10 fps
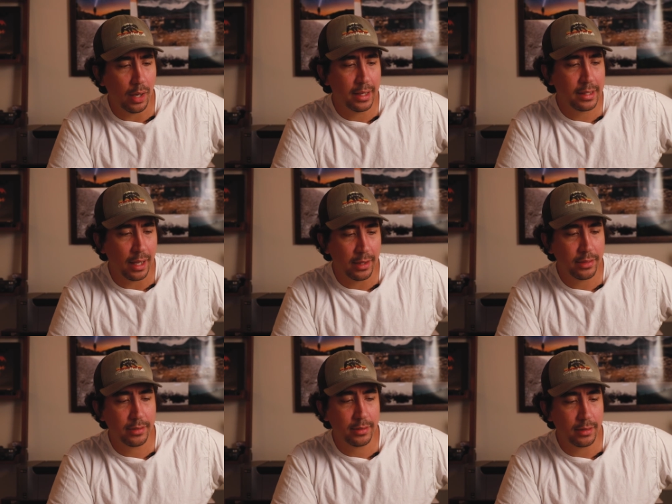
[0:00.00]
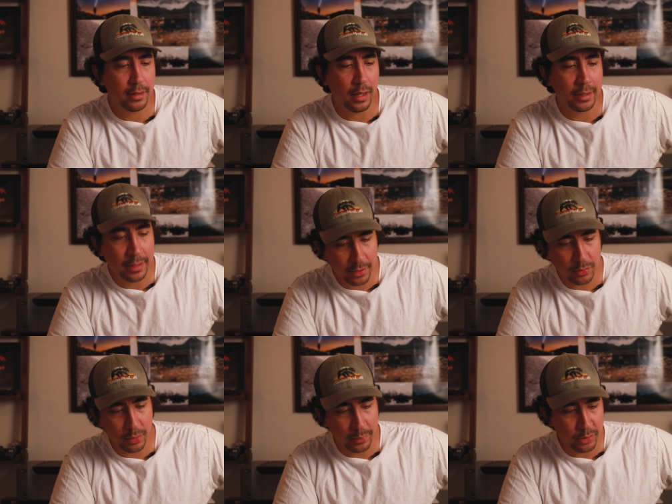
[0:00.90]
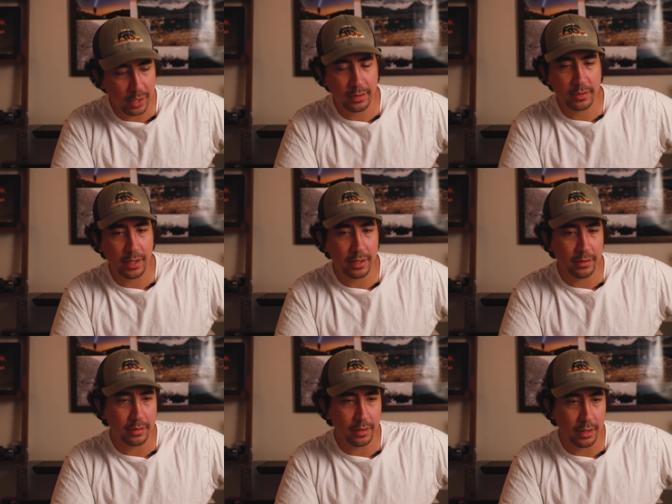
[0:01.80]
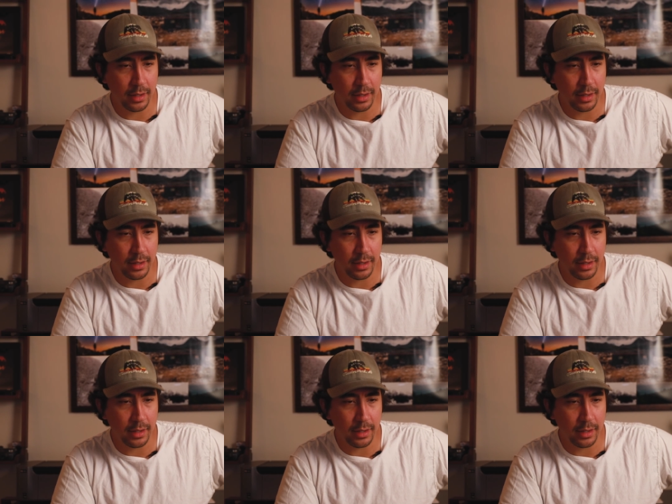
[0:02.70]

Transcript: I guess what I'm trying to say is